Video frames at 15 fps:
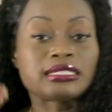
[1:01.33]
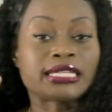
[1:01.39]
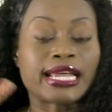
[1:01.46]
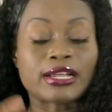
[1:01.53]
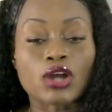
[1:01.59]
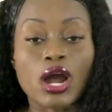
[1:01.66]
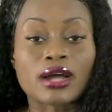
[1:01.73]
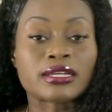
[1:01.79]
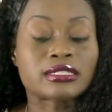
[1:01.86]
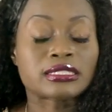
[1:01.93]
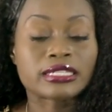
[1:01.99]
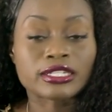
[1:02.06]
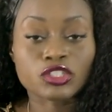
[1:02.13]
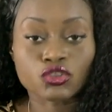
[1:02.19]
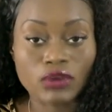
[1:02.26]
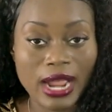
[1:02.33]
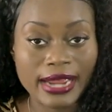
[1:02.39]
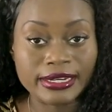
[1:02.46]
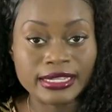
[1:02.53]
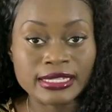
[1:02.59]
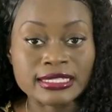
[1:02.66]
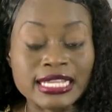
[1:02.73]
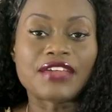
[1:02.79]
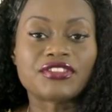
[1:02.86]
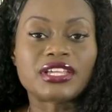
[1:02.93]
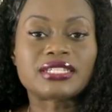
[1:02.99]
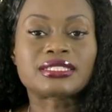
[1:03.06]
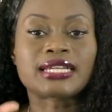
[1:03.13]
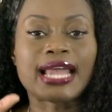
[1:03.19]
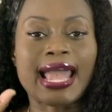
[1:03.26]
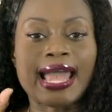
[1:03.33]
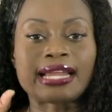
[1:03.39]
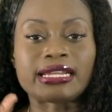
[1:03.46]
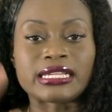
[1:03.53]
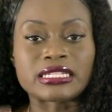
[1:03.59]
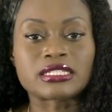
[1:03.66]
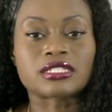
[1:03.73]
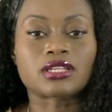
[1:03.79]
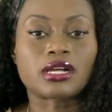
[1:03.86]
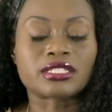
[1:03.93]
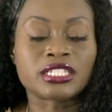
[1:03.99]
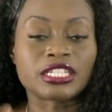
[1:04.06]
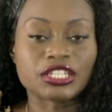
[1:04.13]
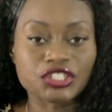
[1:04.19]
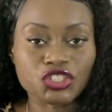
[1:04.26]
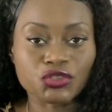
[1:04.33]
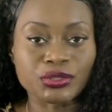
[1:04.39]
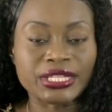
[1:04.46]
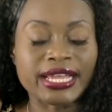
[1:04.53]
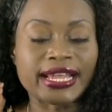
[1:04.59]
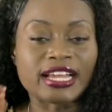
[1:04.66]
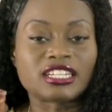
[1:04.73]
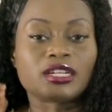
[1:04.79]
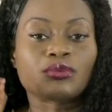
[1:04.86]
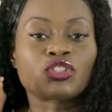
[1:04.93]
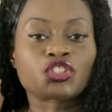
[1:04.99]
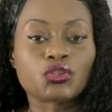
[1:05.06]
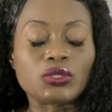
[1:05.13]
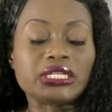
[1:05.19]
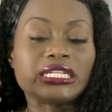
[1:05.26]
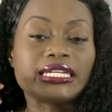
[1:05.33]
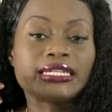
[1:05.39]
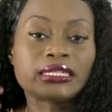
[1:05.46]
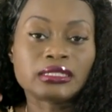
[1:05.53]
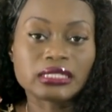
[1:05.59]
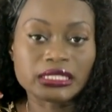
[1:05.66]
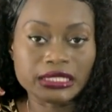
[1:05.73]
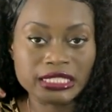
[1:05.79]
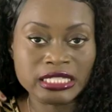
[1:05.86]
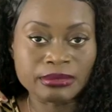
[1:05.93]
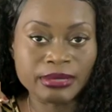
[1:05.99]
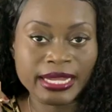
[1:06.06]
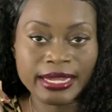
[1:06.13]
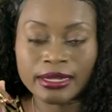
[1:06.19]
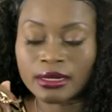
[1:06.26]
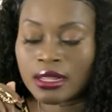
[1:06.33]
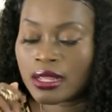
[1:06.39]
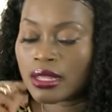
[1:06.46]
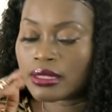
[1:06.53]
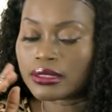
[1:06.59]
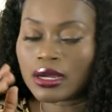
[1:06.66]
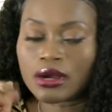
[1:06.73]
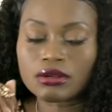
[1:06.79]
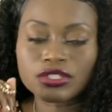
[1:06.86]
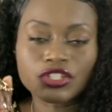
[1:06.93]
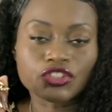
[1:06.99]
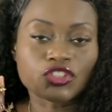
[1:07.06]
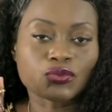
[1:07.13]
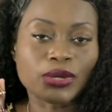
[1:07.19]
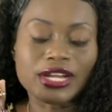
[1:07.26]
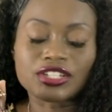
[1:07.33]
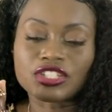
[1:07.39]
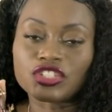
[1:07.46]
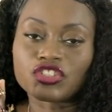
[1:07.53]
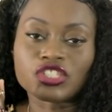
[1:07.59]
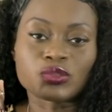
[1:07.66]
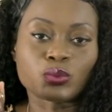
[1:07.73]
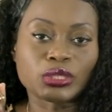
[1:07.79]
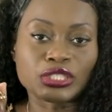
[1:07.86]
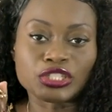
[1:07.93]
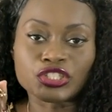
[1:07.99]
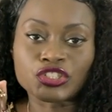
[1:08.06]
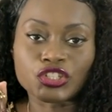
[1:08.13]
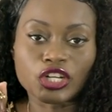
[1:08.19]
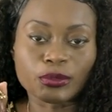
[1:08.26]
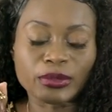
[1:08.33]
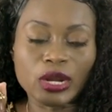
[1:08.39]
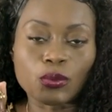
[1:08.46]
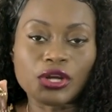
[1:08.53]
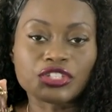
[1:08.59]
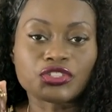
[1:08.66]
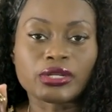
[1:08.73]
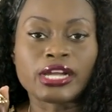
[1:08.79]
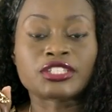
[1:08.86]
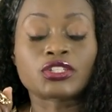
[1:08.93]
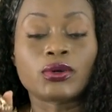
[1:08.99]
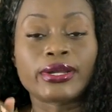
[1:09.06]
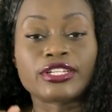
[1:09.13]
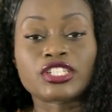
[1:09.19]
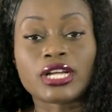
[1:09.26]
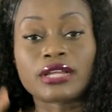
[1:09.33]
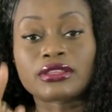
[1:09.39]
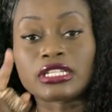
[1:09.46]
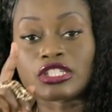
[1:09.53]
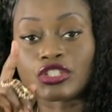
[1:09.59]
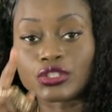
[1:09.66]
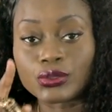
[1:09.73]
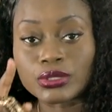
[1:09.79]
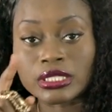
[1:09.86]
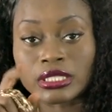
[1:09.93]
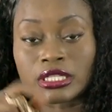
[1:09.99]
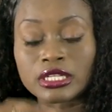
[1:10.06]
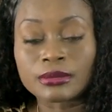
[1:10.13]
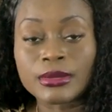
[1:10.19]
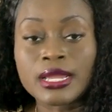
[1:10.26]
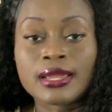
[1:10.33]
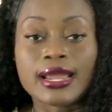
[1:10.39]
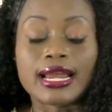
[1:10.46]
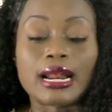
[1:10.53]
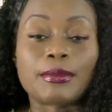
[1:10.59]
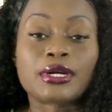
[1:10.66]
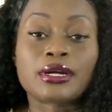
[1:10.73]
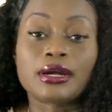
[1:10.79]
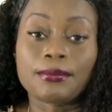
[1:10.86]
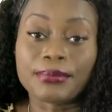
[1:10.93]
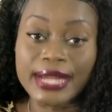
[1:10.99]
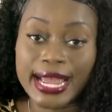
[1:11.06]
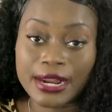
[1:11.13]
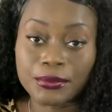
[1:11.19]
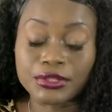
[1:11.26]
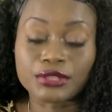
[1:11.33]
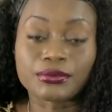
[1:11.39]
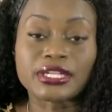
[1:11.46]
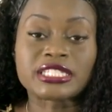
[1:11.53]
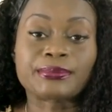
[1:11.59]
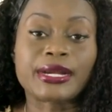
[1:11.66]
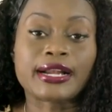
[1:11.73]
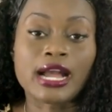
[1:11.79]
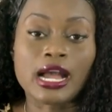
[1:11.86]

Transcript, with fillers: take all his electronics, and then to add insult to injury, they end up shooting and killing this man. The whole situation is just really disturbing. I want you guys to go ahead and check out this news clip, and I'm going to come back with the rest of my